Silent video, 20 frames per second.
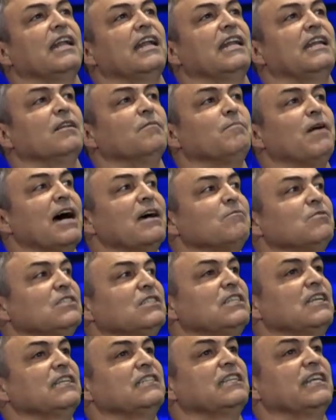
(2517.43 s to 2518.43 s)
and the Bible
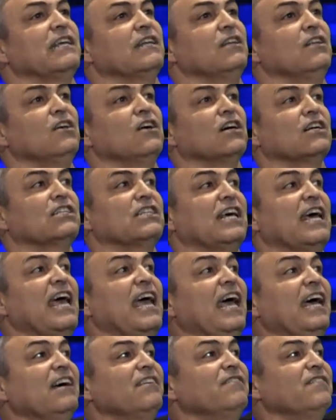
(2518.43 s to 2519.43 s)
says he looked to
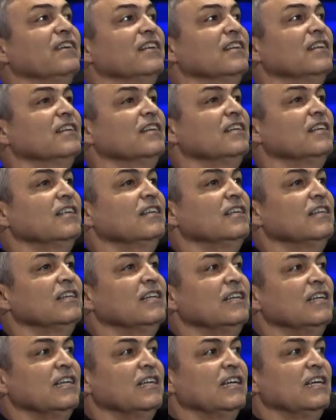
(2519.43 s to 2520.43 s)
heaven
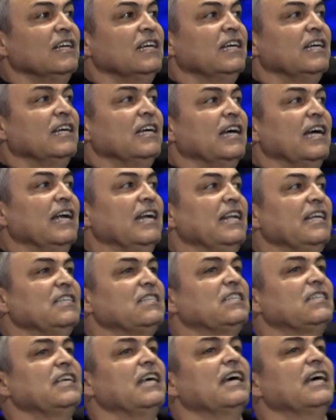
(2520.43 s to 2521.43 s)
and he
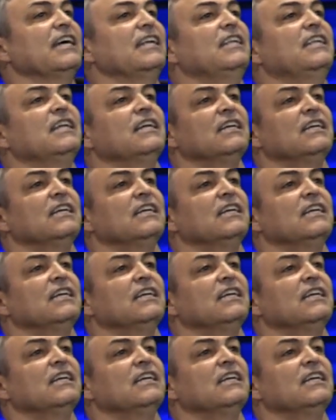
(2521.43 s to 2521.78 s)
said,